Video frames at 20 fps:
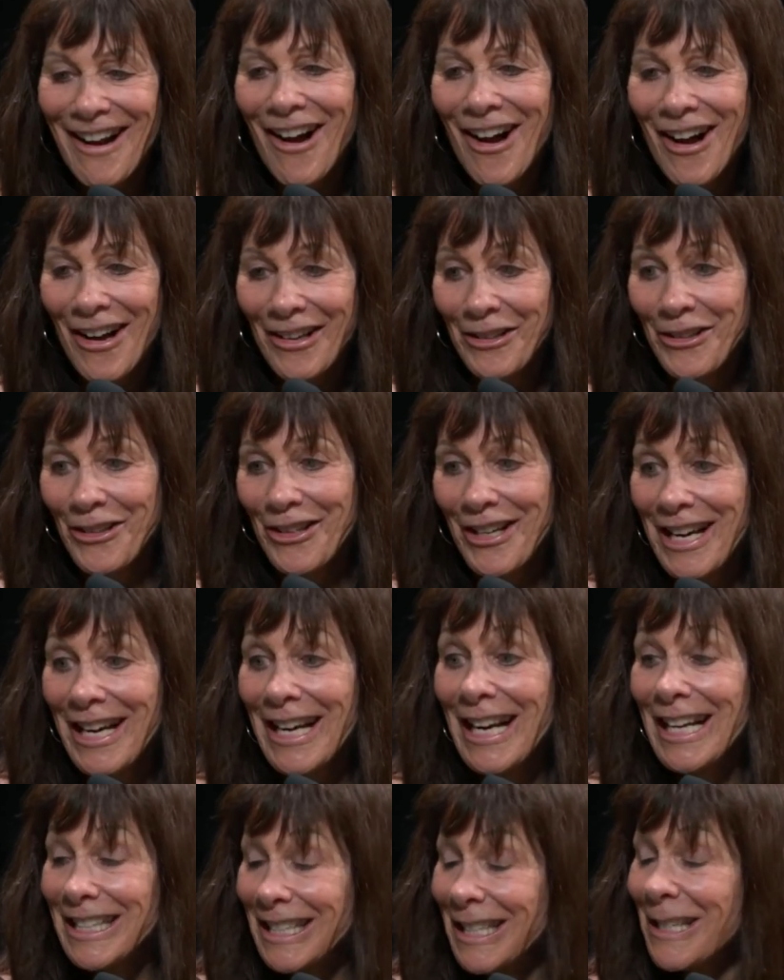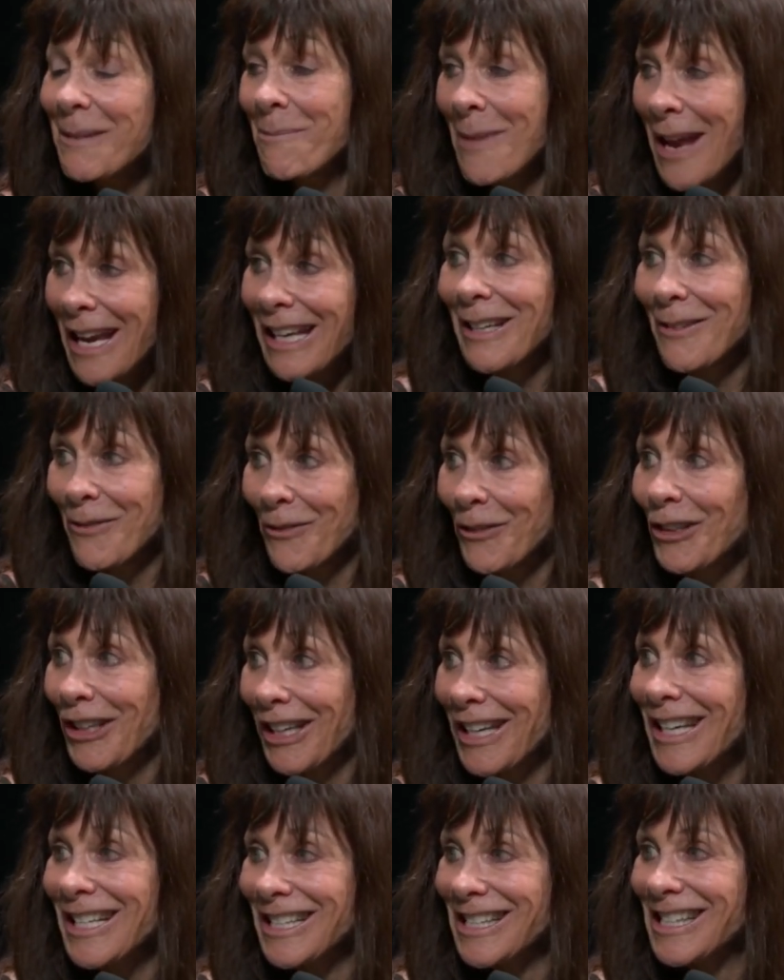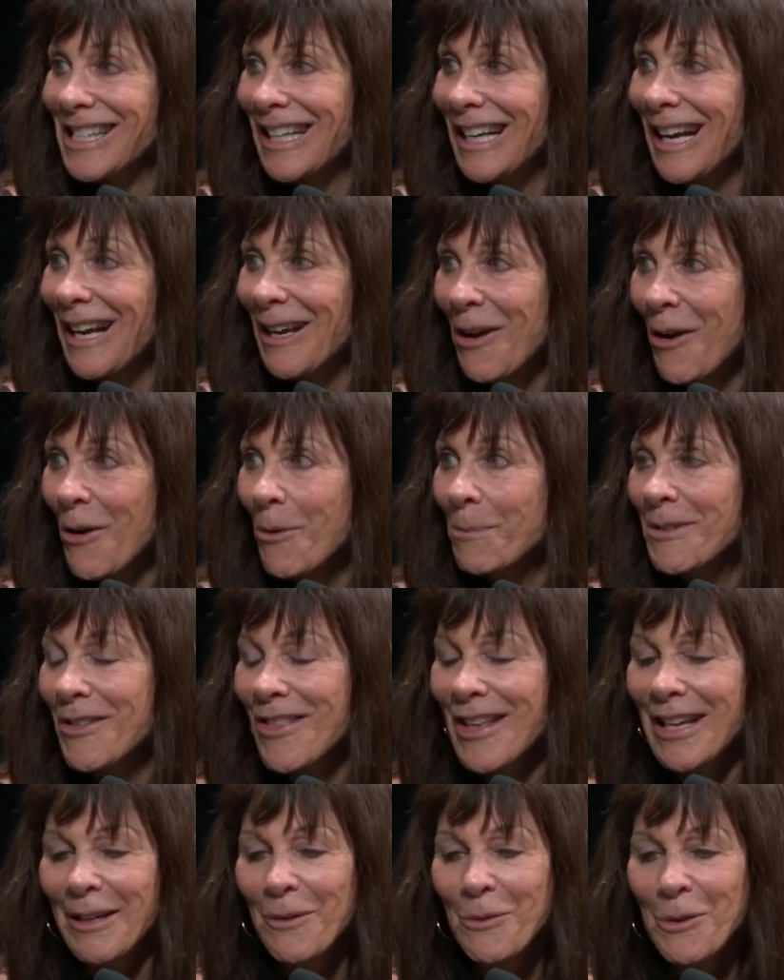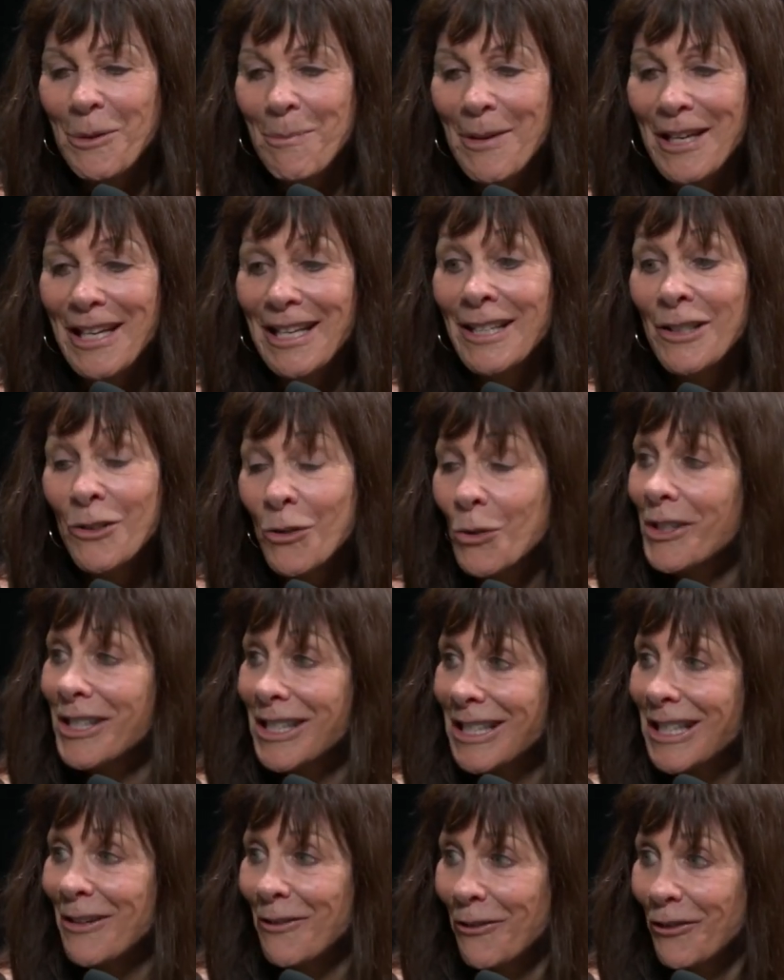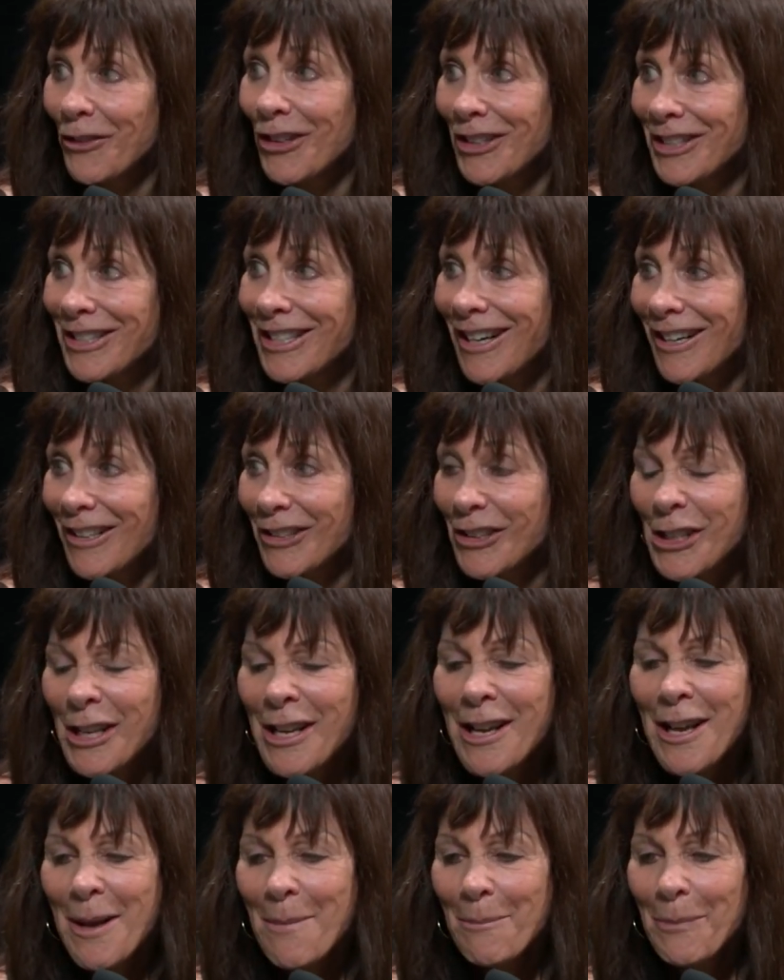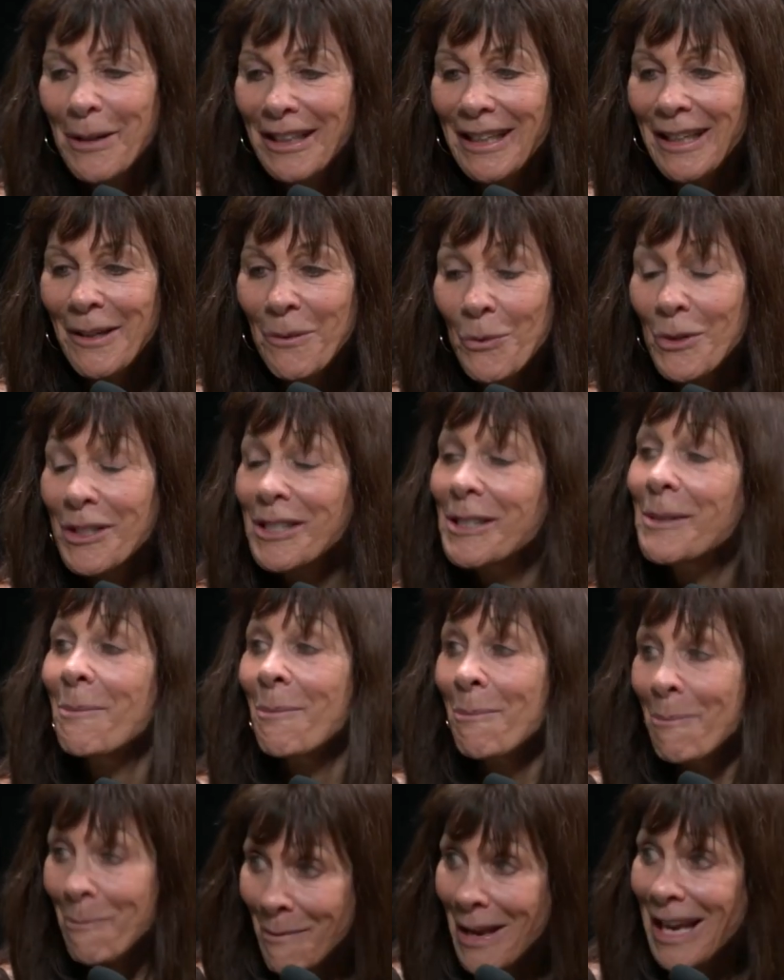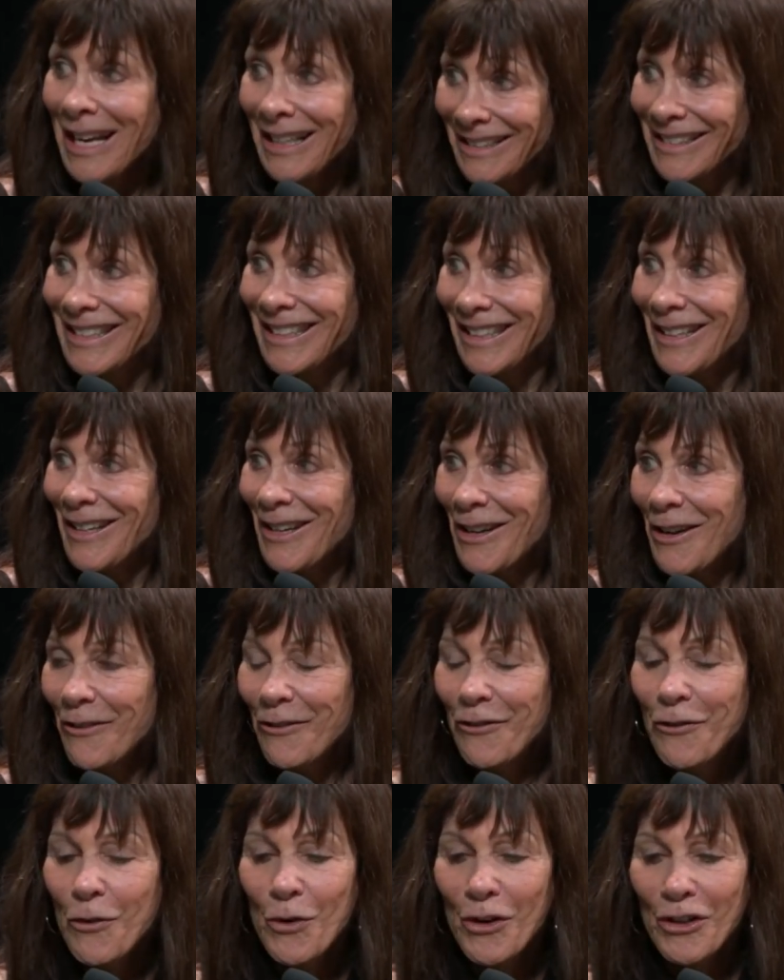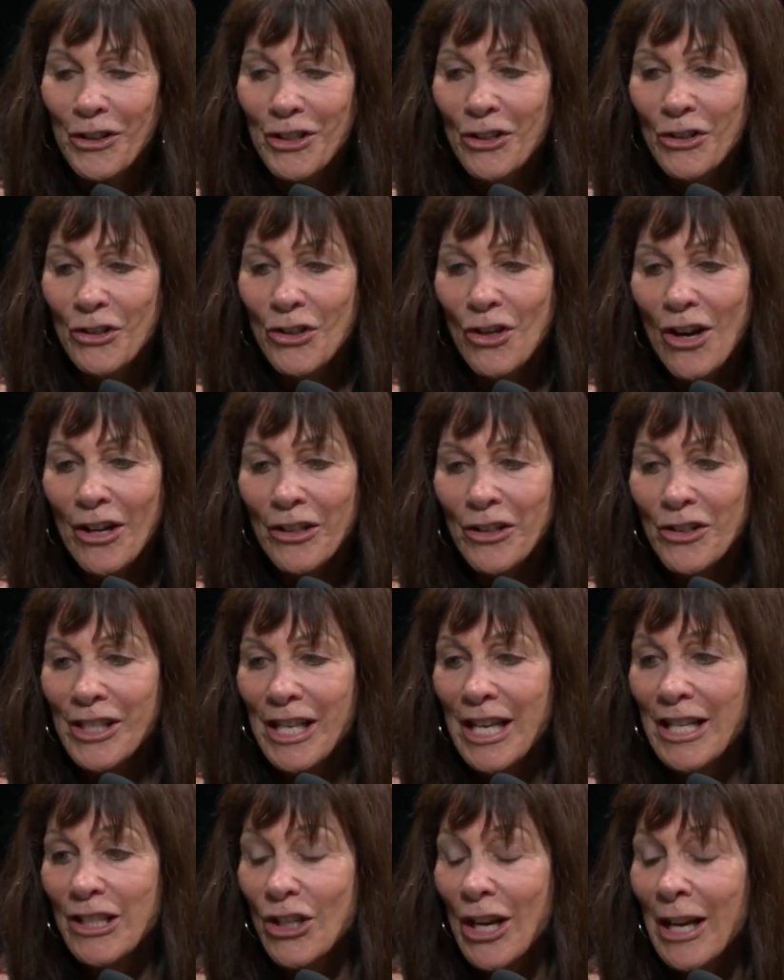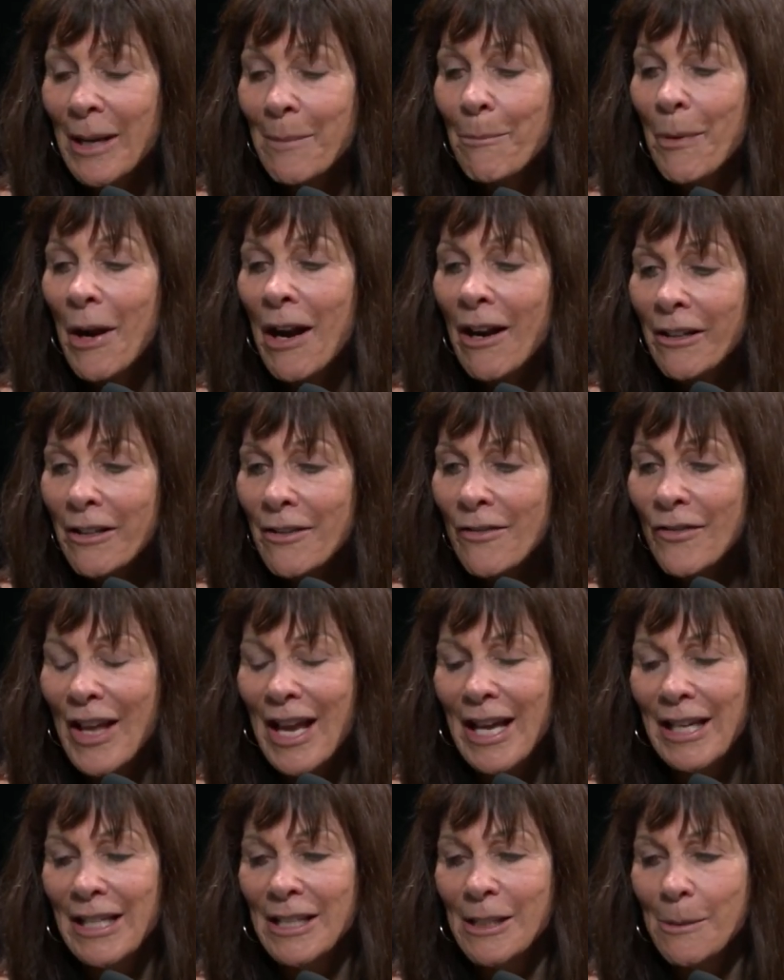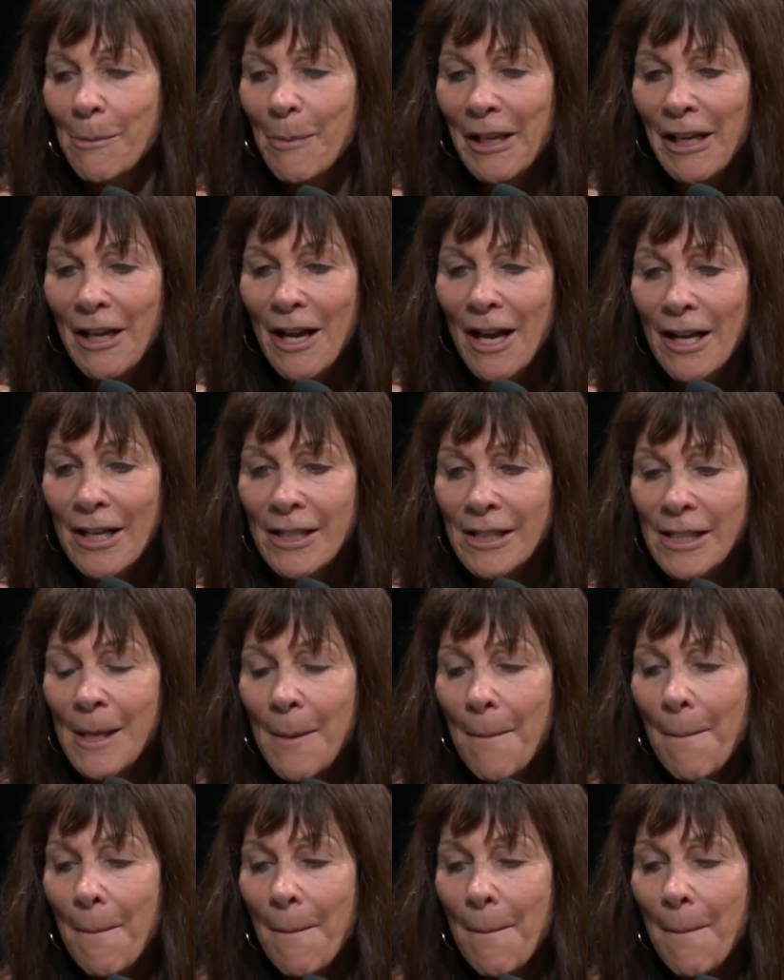honored, and I did make it for kids, and I hoped that it would be interesting for adults, but it was meant for your daughter's age. And part of that is because